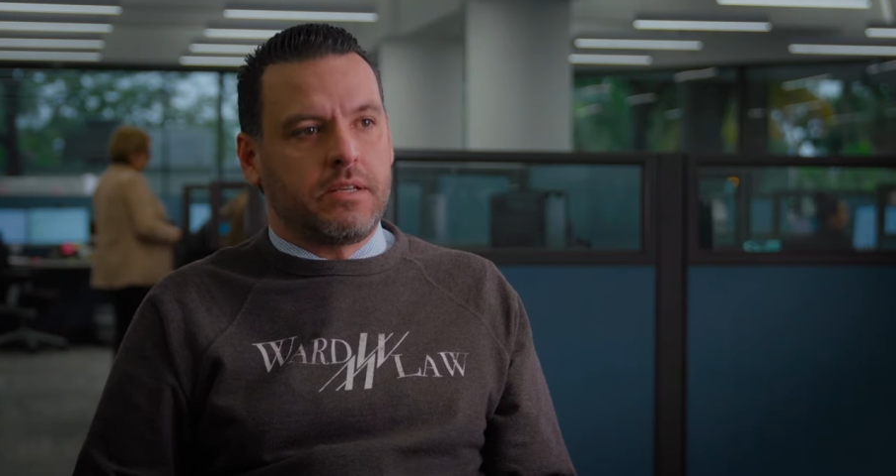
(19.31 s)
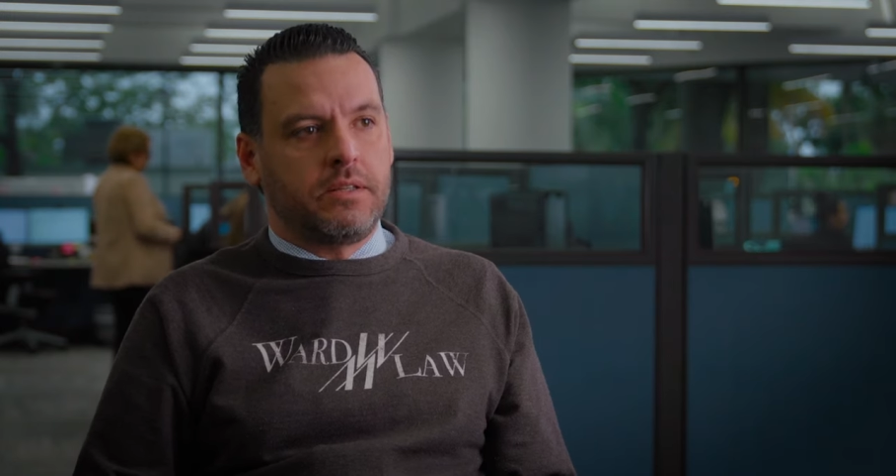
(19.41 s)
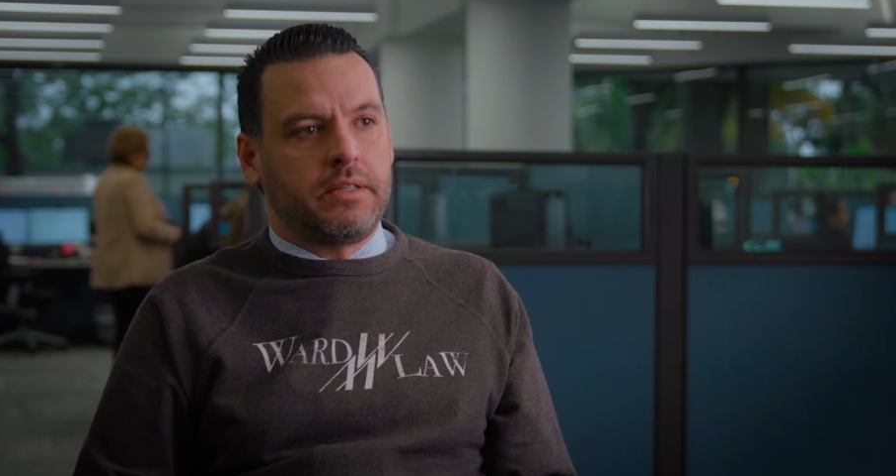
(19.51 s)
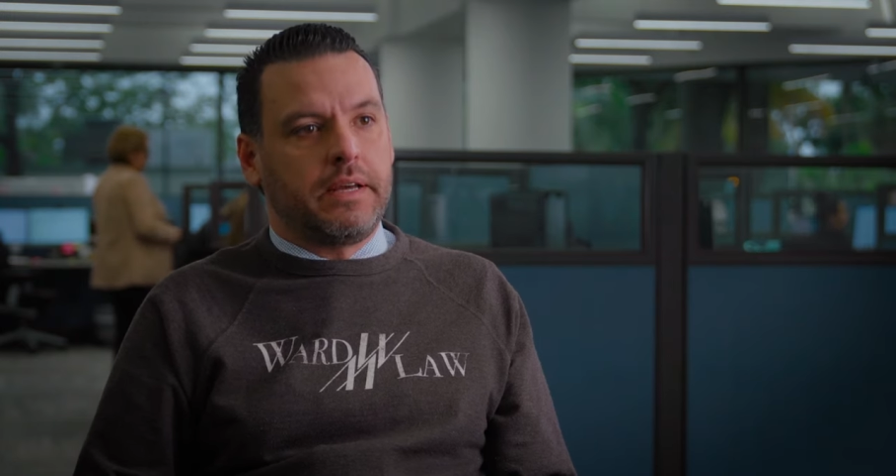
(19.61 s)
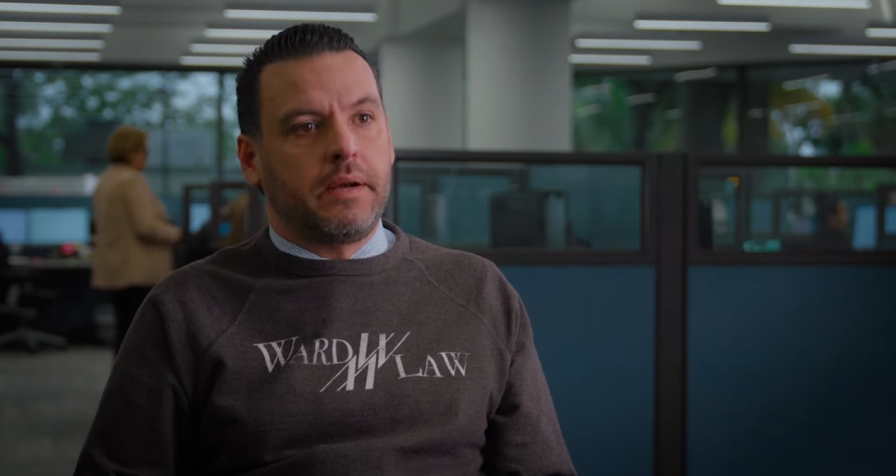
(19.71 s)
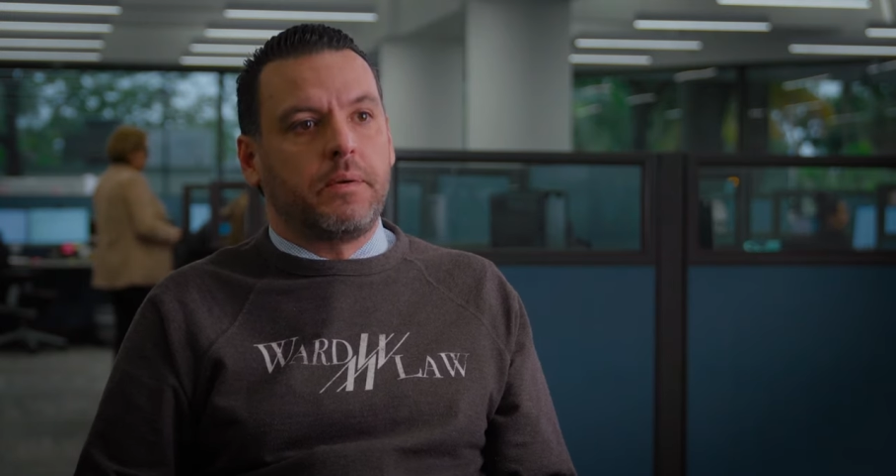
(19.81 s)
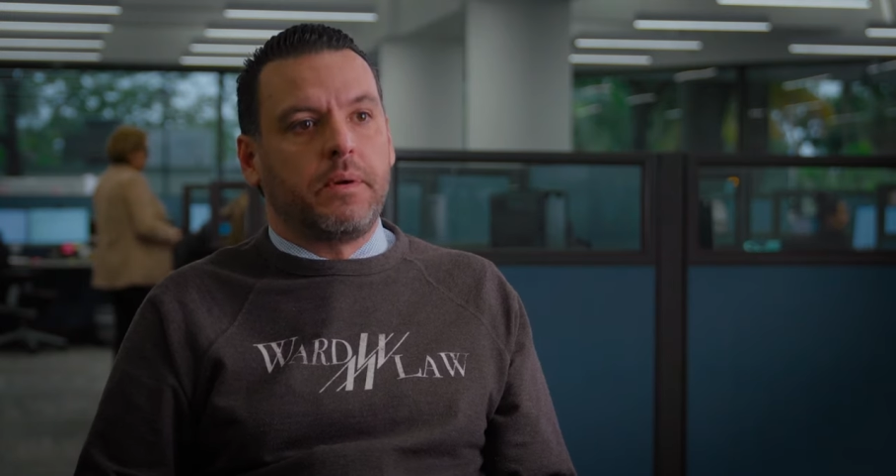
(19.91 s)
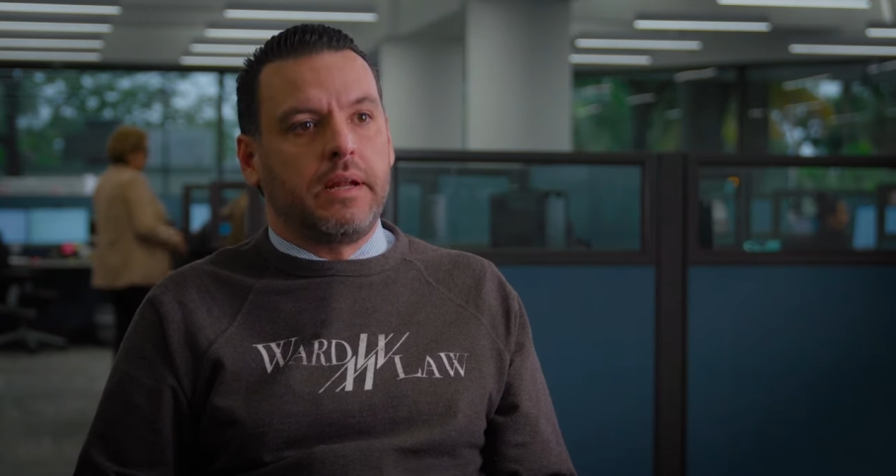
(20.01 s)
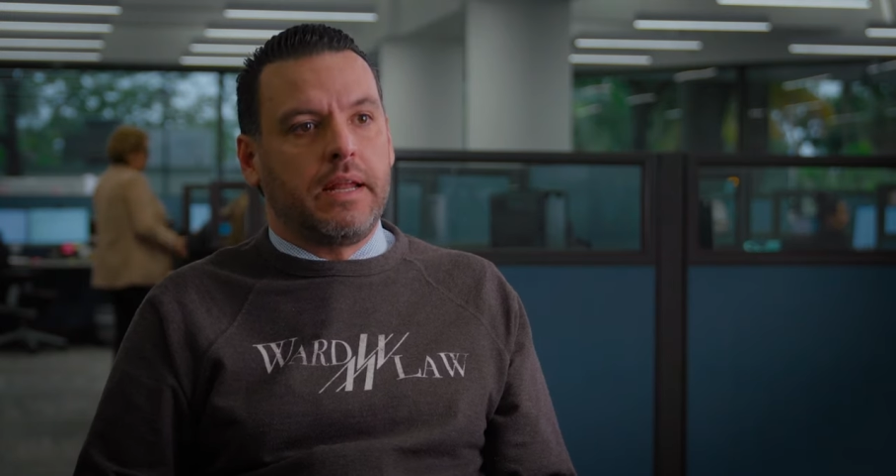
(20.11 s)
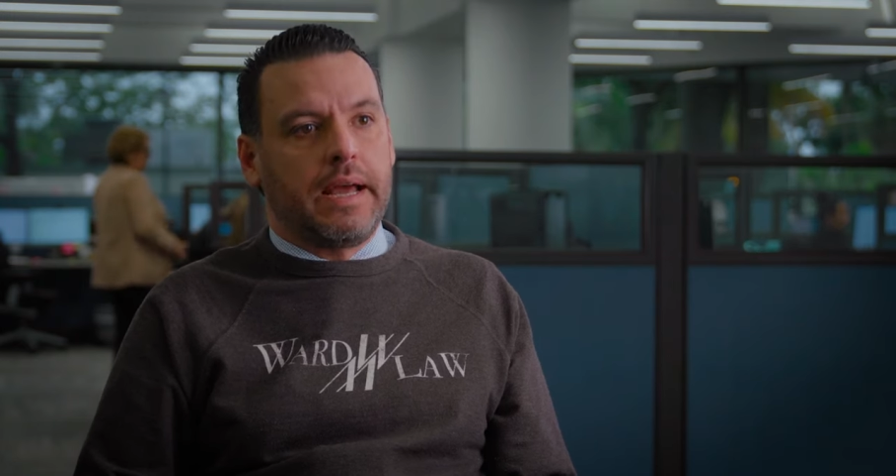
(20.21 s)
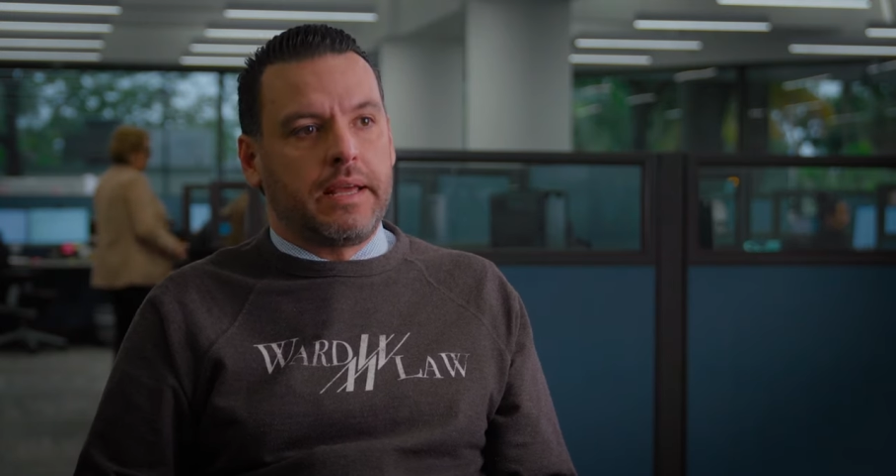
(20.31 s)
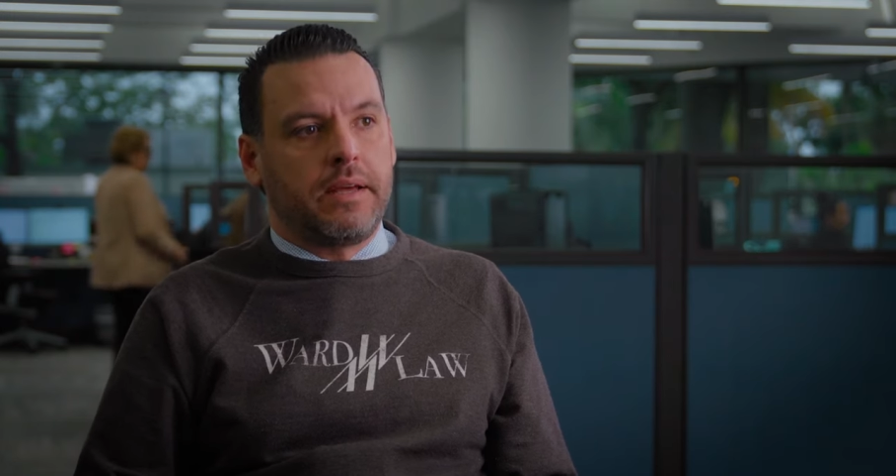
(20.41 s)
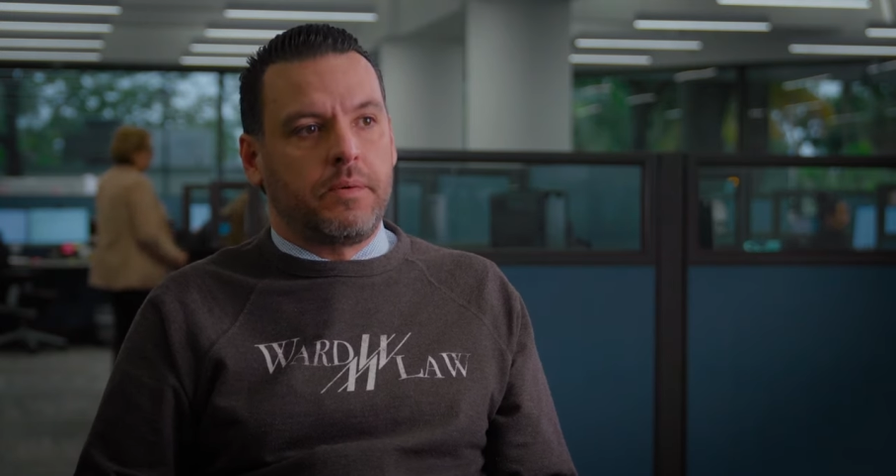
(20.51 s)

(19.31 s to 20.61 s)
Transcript: something that I really like and